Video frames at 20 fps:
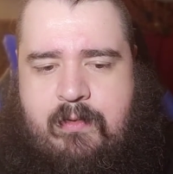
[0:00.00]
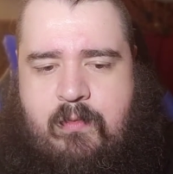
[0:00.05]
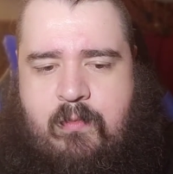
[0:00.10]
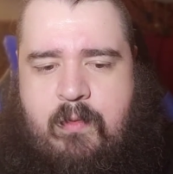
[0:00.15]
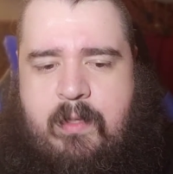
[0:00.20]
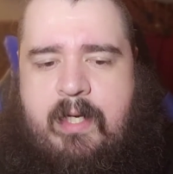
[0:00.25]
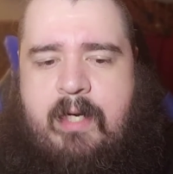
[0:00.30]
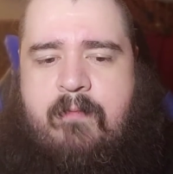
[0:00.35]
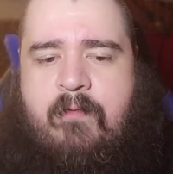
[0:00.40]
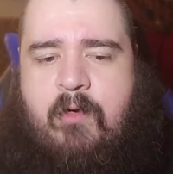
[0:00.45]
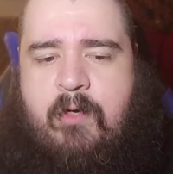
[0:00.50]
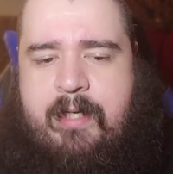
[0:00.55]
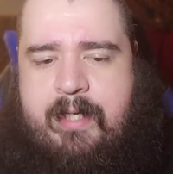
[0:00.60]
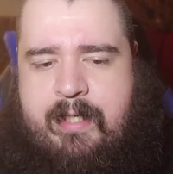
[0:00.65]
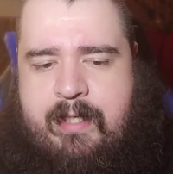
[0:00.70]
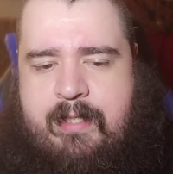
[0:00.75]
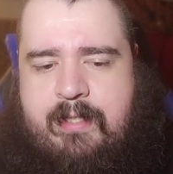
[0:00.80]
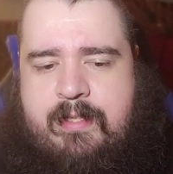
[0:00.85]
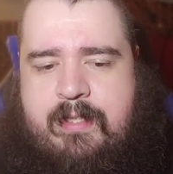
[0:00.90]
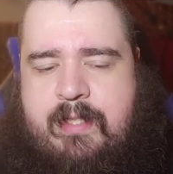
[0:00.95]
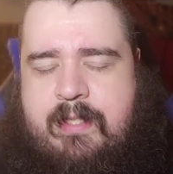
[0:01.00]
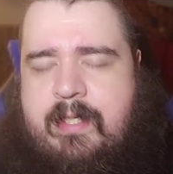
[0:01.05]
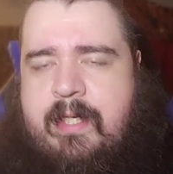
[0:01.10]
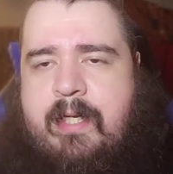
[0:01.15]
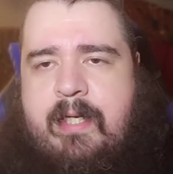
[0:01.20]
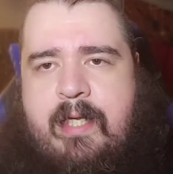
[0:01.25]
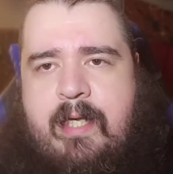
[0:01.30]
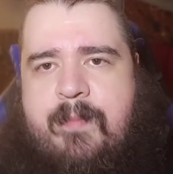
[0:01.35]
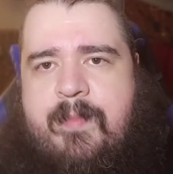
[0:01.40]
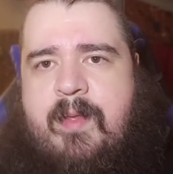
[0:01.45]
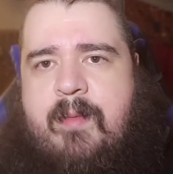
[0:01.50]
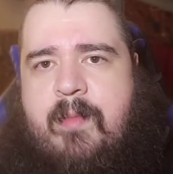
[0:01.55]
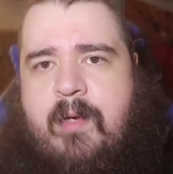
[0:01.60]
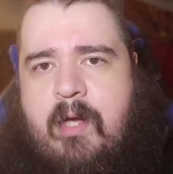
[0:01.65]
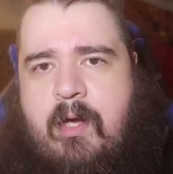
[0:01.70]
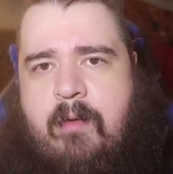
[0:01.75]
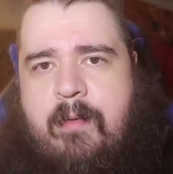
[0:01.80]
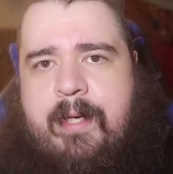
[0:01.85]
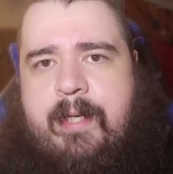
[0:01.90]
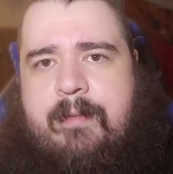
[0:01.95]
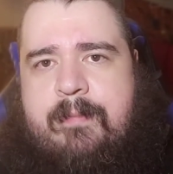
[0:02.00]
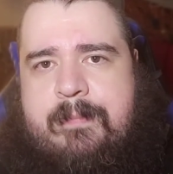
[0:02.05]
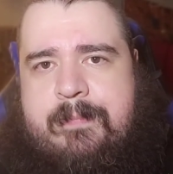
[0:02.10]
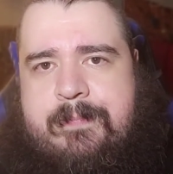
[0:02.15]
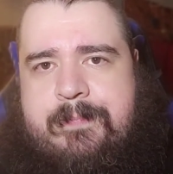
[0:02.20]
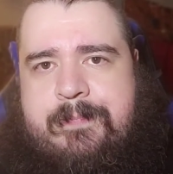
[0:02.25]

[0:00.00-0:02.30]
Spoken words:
whatever it is that's going to keep them going.